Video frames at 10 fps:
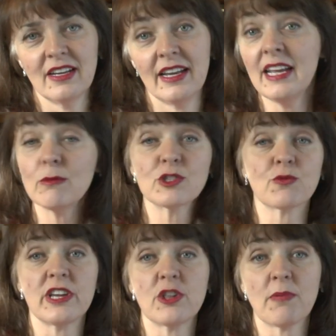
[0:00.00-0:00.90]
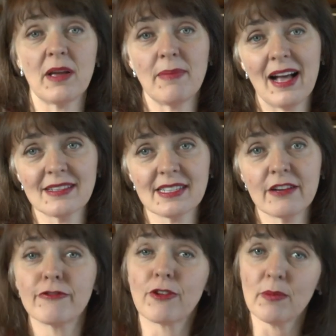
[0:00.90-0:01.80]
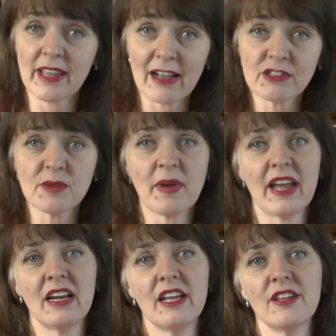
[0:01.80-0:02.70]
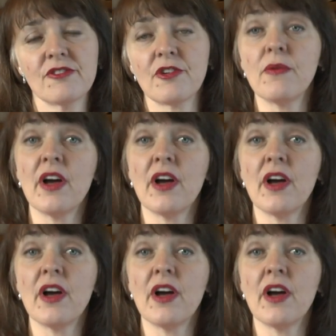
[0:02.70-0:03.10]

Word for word: and it was reached by passing from the Outer Bailey through